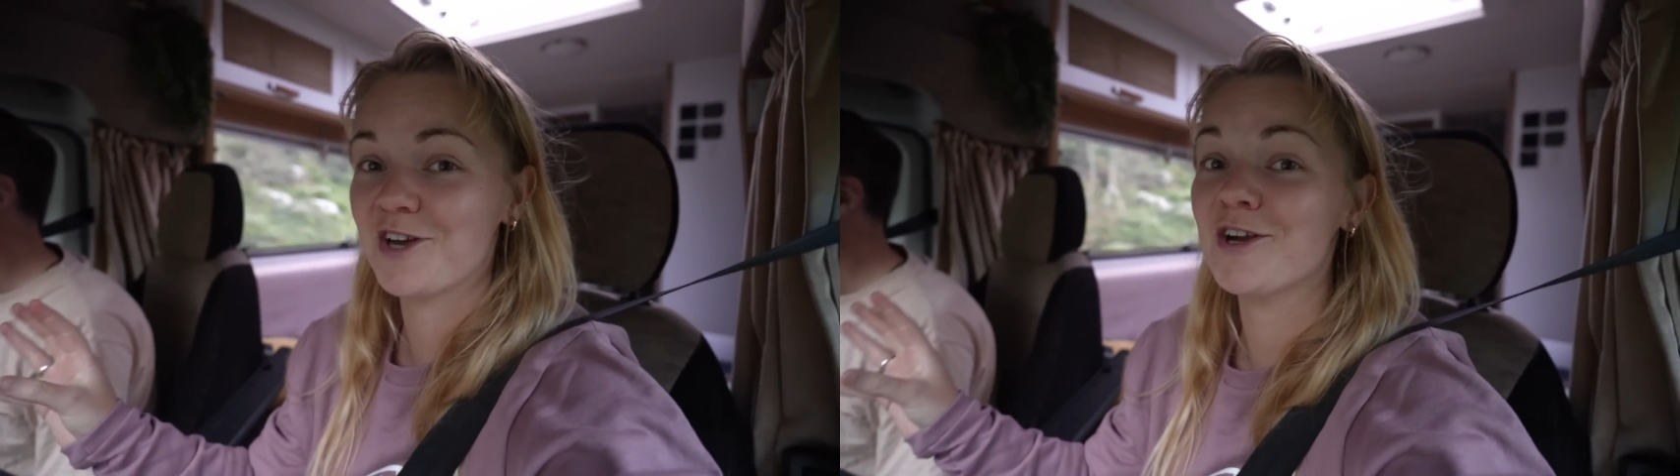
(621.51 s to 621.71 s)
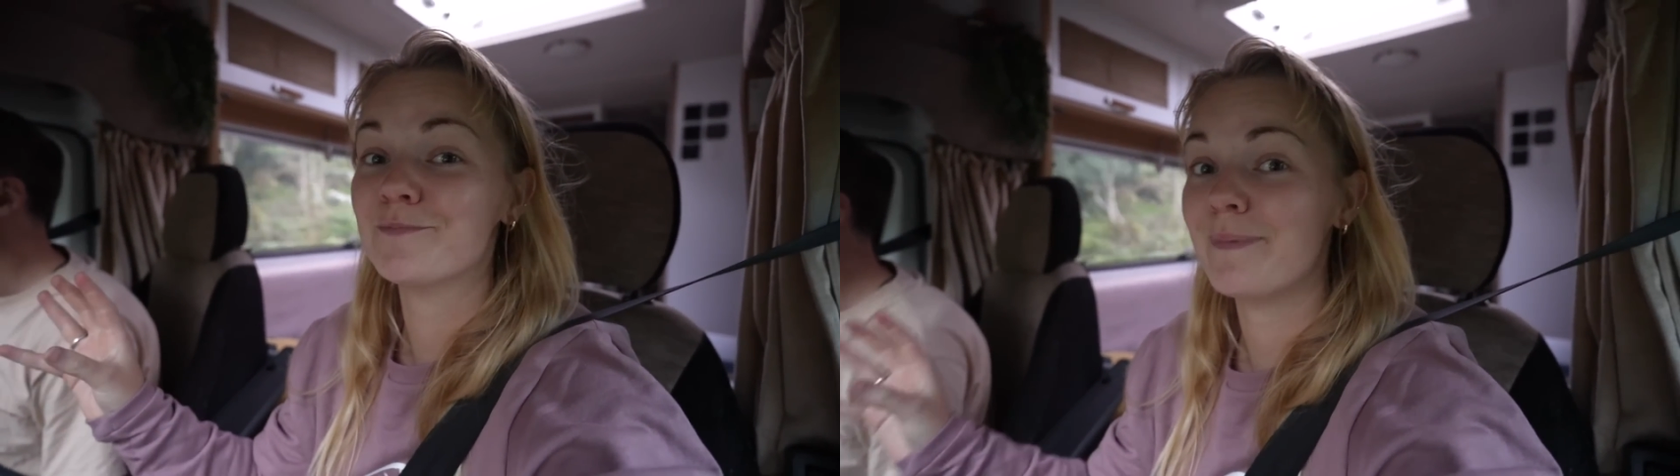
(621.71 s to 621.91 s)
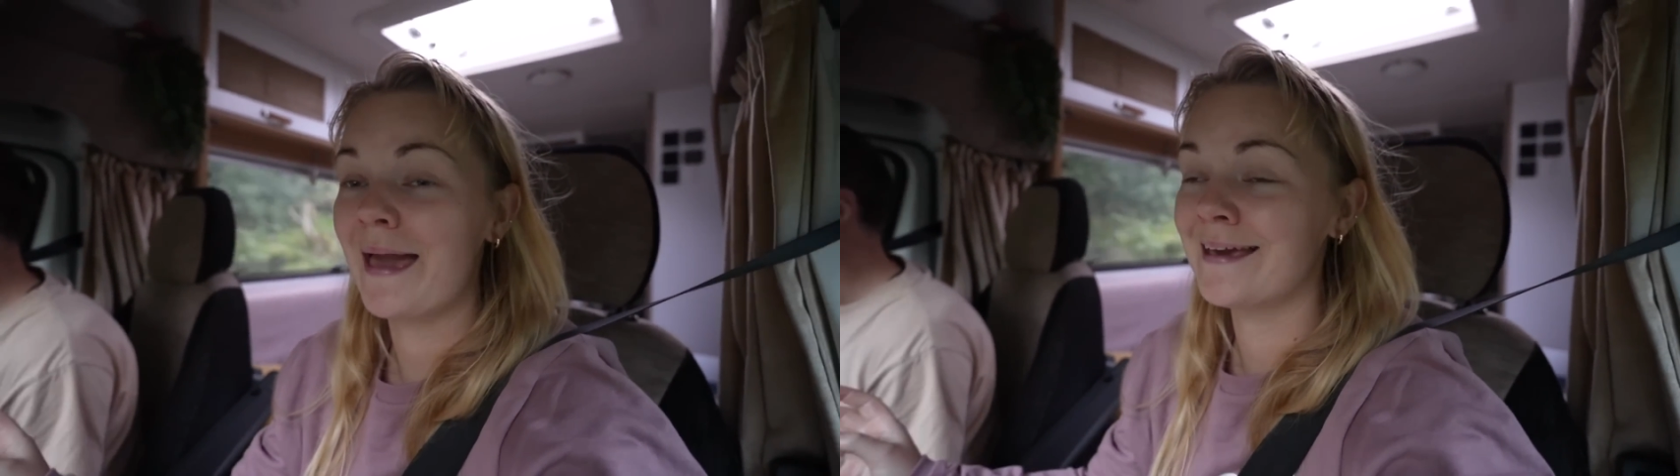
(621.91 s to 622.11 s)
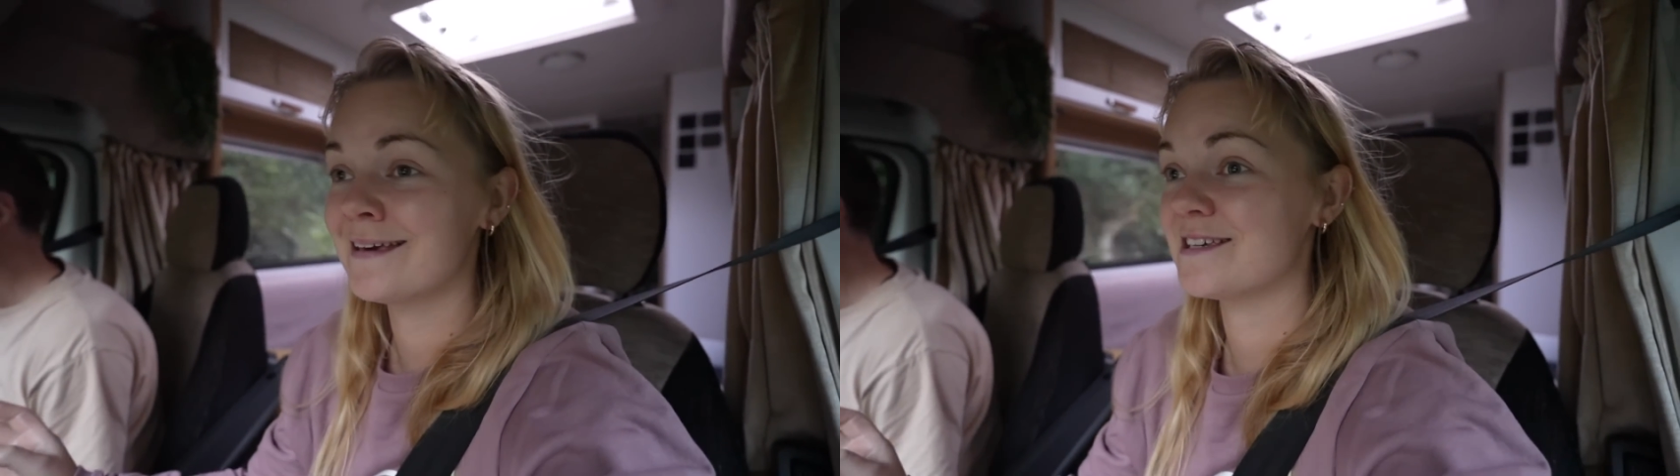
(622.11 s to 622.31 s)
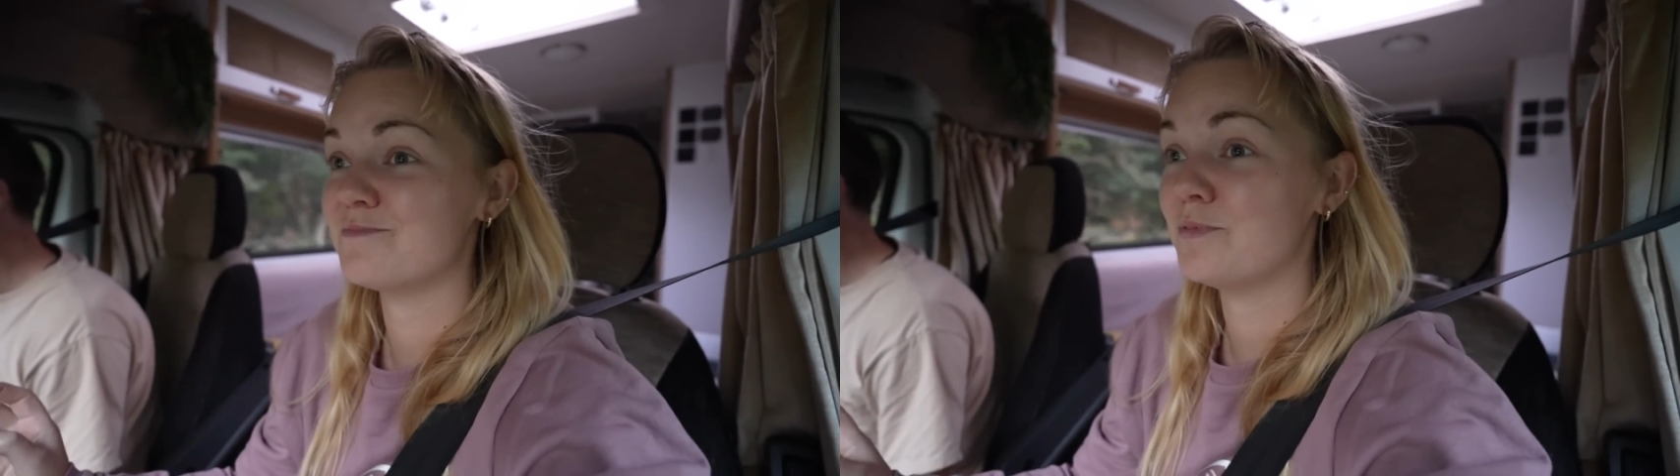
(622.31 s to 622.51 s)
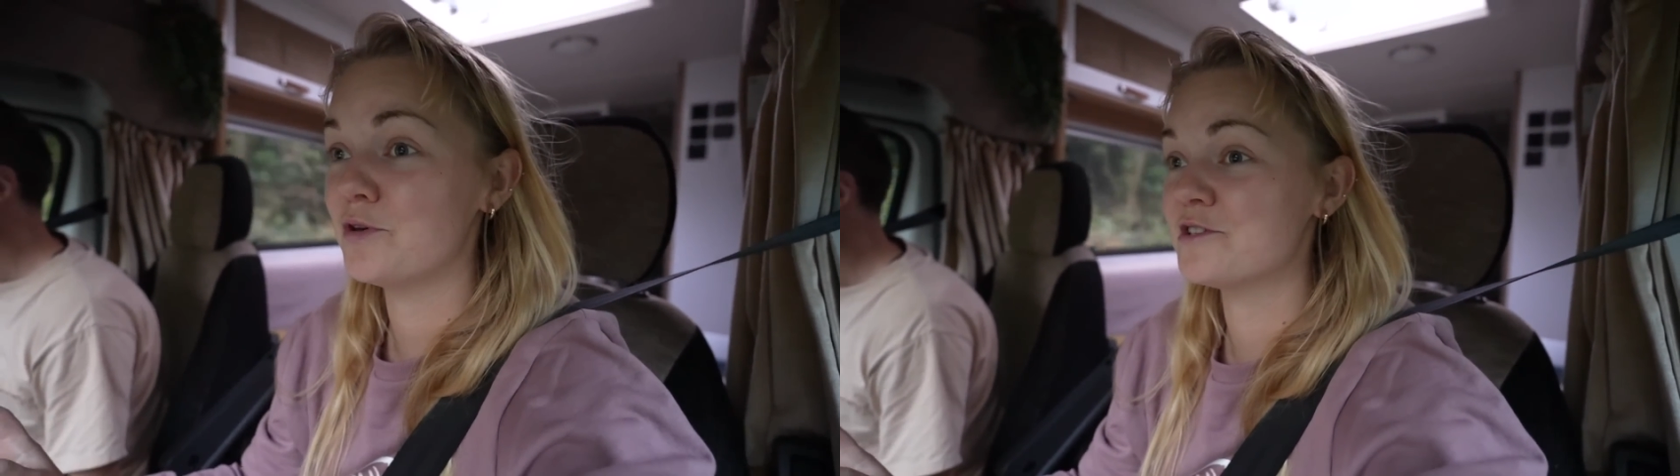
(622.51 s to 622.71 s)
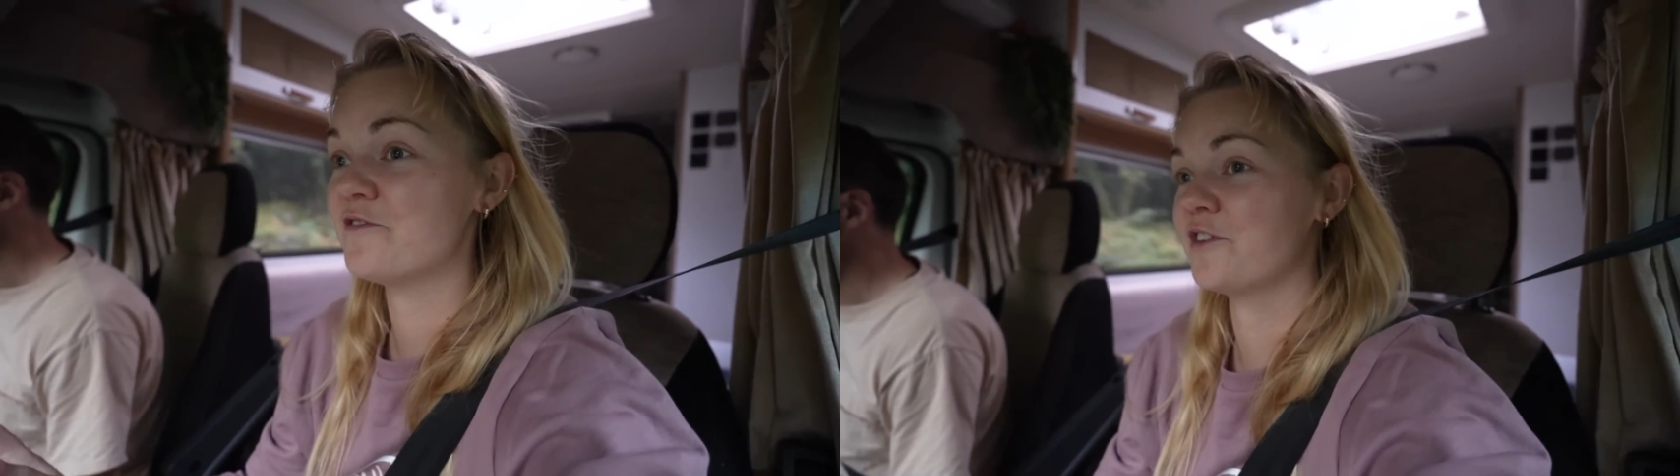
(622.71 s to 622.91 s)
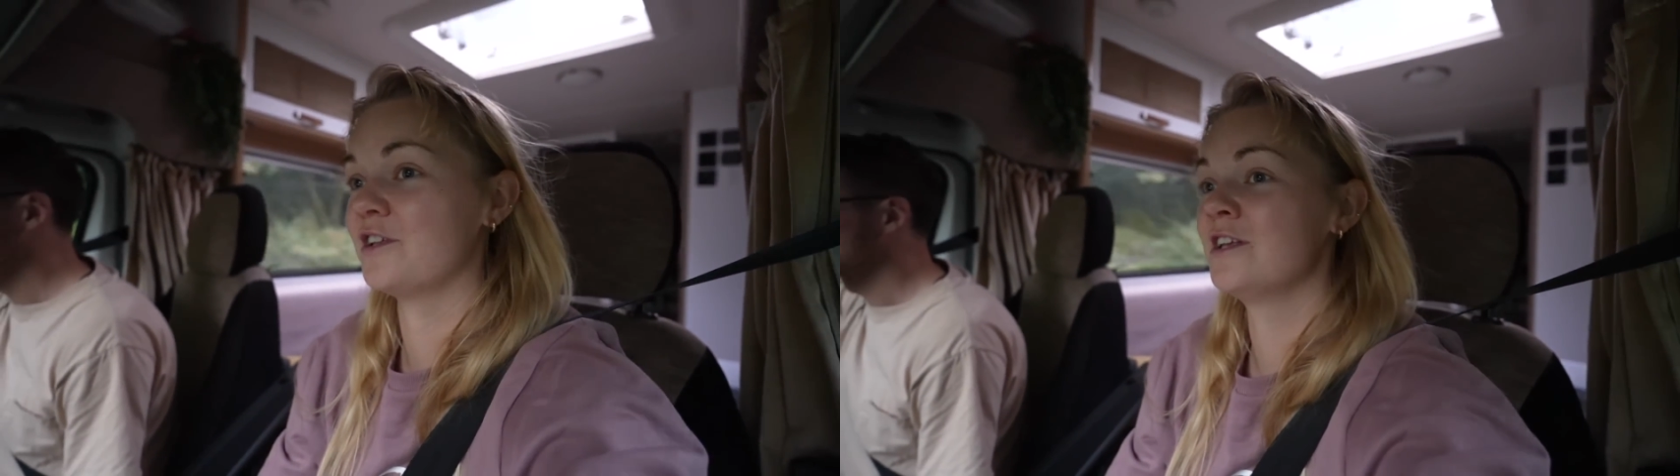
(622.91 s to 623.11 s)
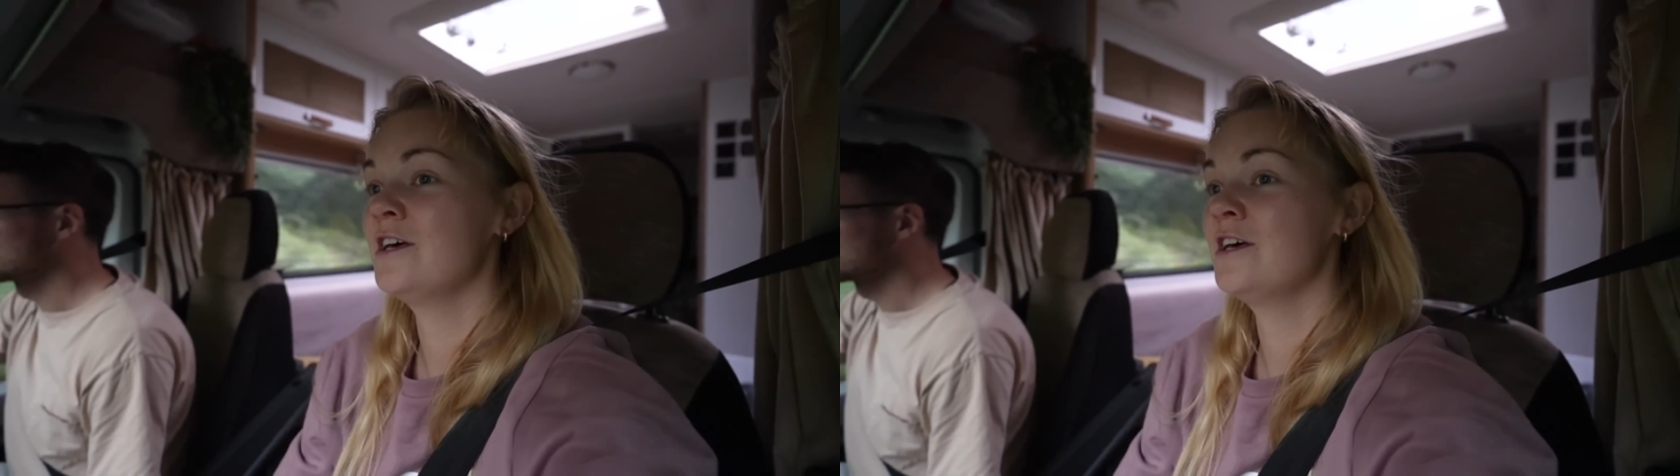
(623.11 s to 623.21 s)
turned pink, it's beautiful.